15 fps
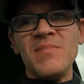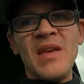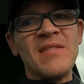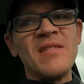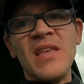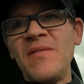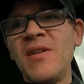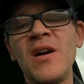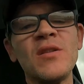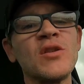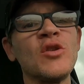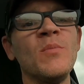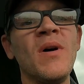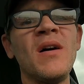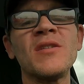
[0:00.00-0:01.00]
It's leaving on
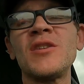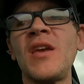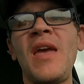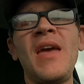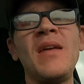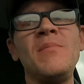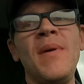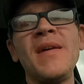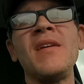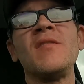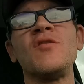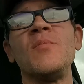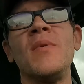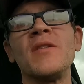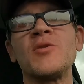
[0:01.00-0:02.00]
too much and making
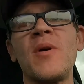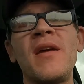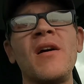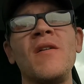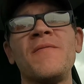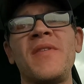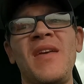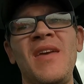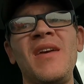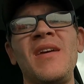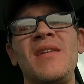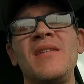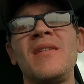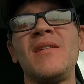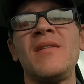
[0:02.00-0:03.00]
too much right off the
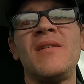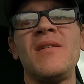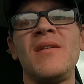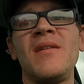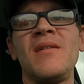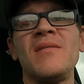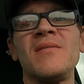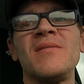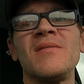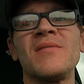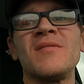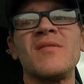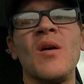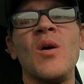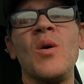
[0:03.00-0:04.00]
hit.
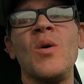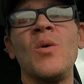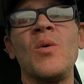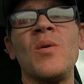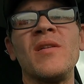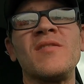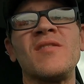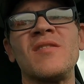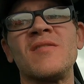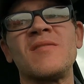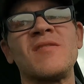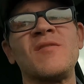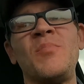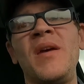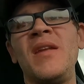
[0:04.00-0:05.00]
So it's
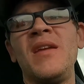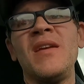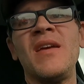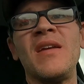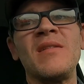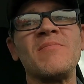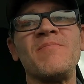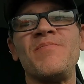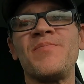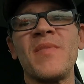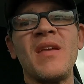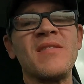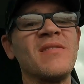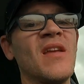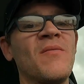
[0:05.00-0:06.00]
just spinning
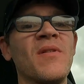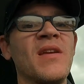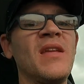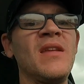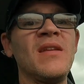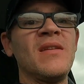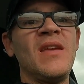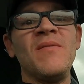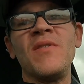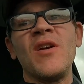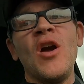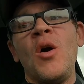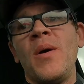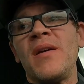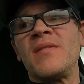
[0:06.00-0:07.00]
and it's never getting even
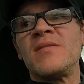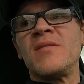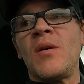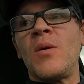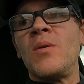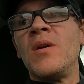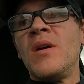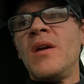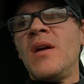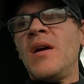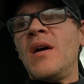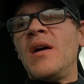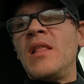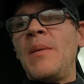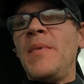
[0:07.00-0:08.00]
going. So
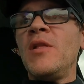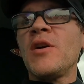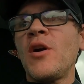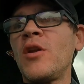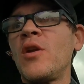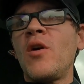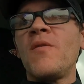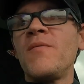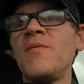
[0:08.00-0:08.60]
let me look it